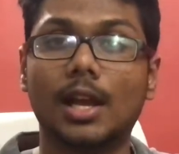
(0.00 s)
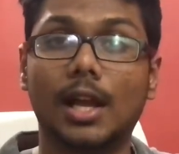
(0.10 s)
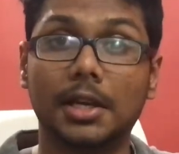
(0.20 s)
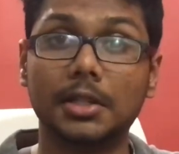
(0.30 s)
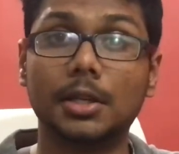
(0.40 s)

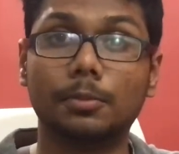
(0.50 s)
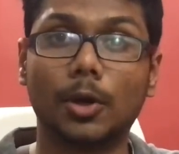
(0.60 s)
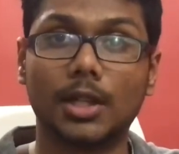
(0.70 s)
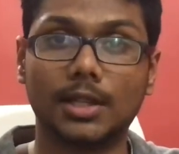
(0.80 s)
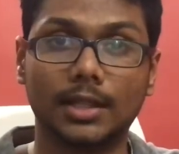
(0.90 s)
Another
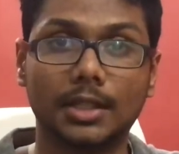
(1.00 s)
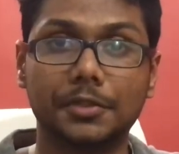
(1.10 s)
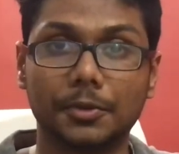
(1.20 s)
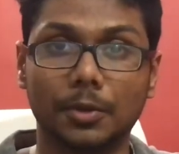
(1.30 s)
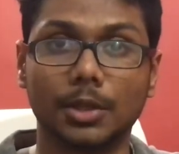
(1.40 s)
important thing that
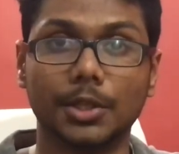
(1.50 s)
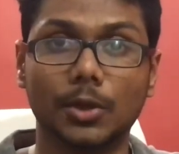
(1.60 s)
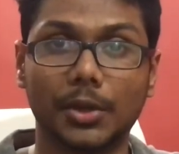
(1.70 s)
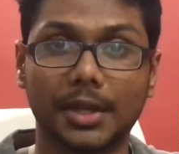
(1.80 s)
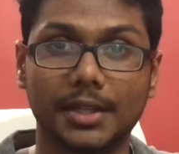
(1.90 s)
we are
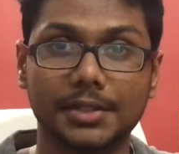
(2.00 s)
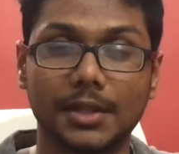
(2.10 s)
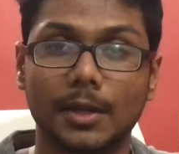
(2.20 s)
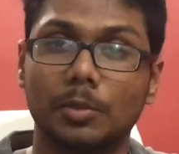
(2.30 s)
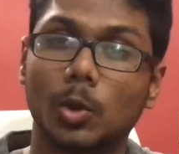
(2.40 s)
working on is